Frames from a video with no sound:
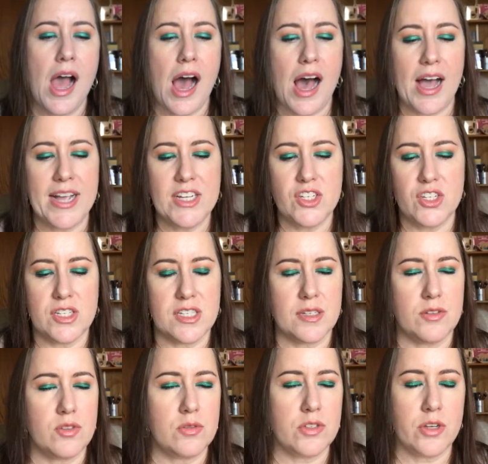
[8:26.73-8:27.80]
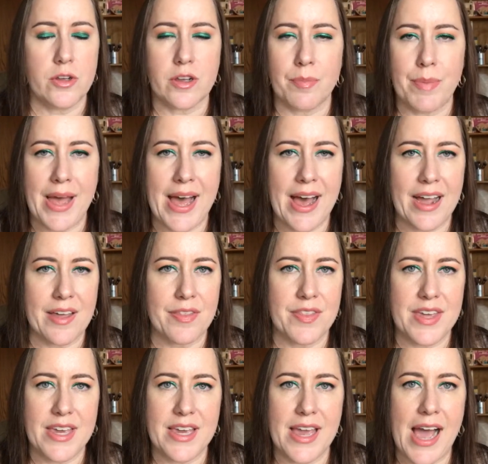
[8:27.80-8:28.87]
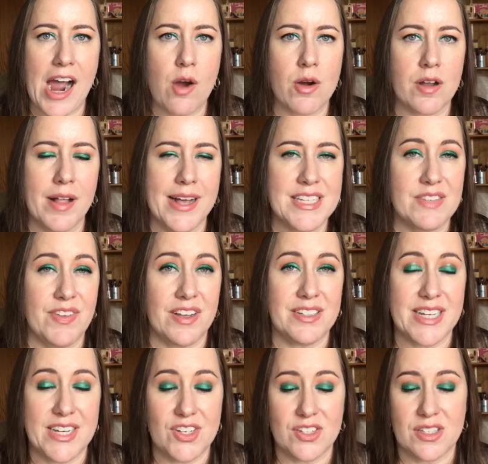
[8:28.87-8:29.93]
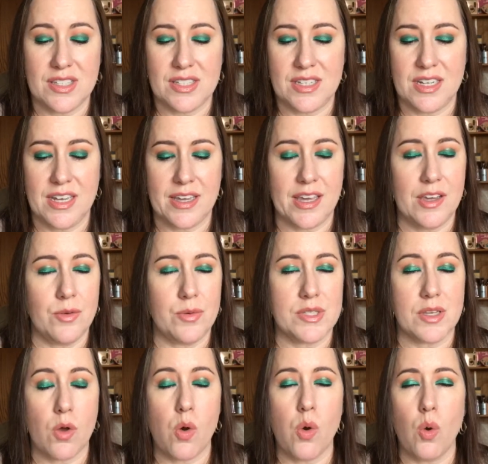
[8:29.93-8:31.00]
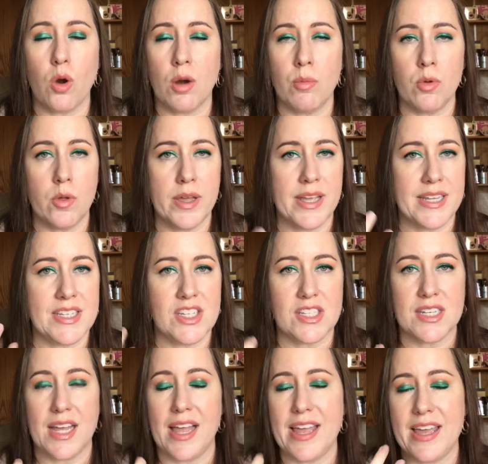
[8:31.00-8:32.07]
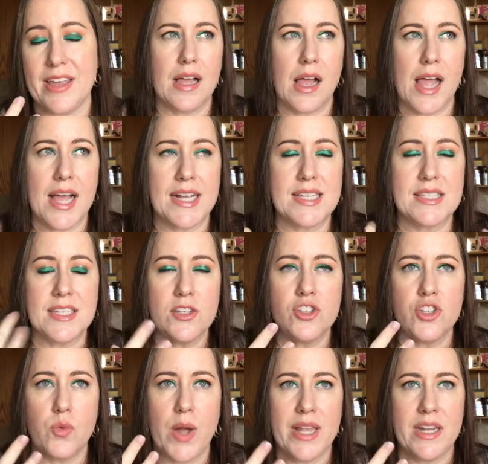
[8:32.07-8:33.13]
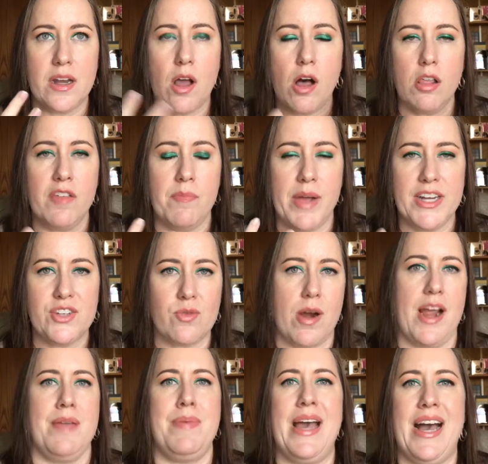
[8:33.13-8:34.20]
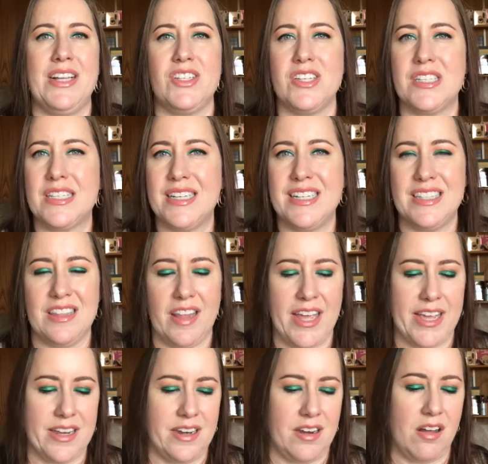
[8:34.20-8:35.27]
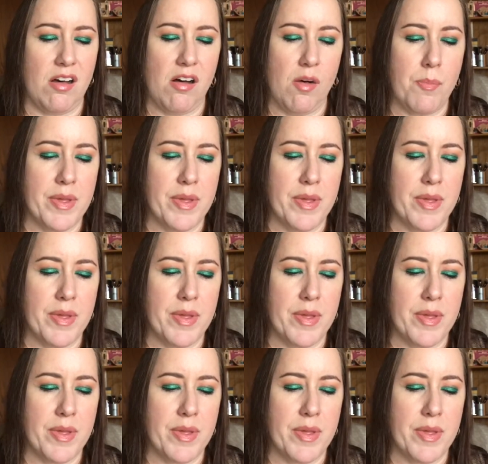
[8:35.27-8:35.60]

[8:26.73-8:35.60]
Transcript: I just took back the Hourglass foundation stick. It was horrible. It just, it accentuated all of my dry patches. I didn't like it at all.